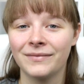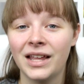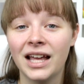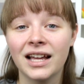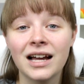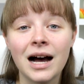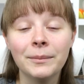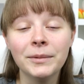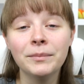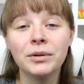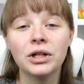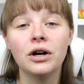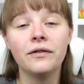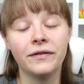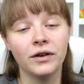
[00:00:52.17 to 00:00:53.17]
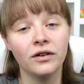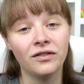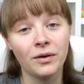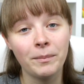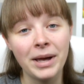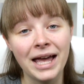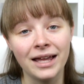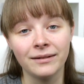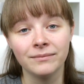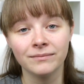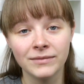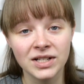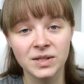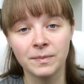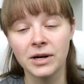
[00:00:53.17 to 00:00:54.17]
And comment below if you have a pet,
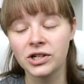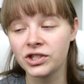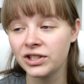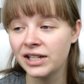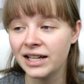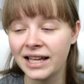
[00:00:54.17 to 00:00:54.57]
especially